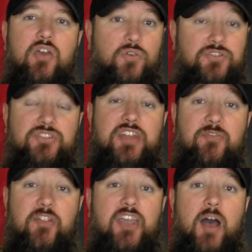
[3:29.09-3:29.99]
which was
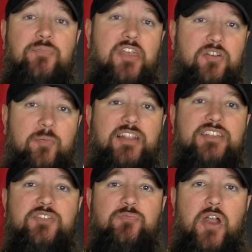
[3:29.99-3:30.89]
definitely up there in my
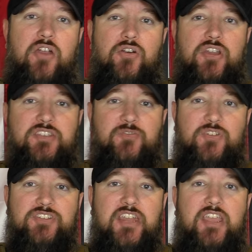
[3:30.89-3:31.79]
list of priorities
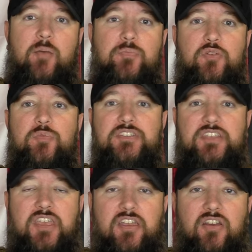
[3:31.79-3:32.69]
for setting up new piece
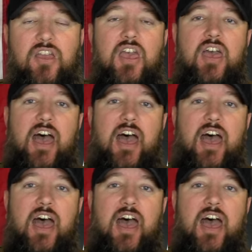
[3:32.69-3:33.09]
of gear.